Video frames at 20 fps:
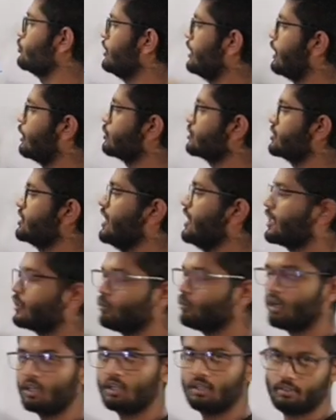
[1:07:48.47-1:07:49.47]
we have to select
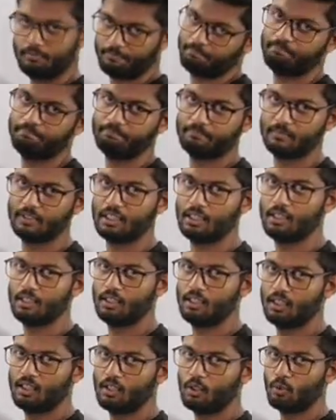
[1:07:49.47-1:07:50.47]
one.
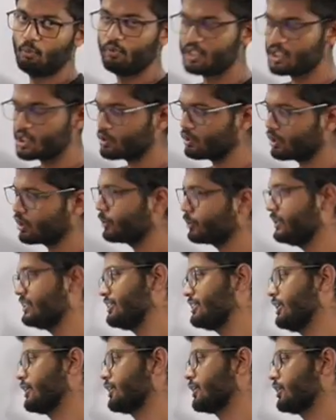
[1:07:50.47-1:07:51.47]
Which one do we
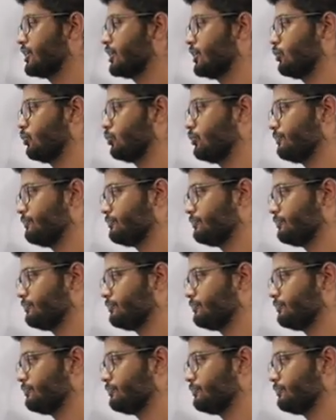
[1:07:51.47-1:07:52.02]
select now?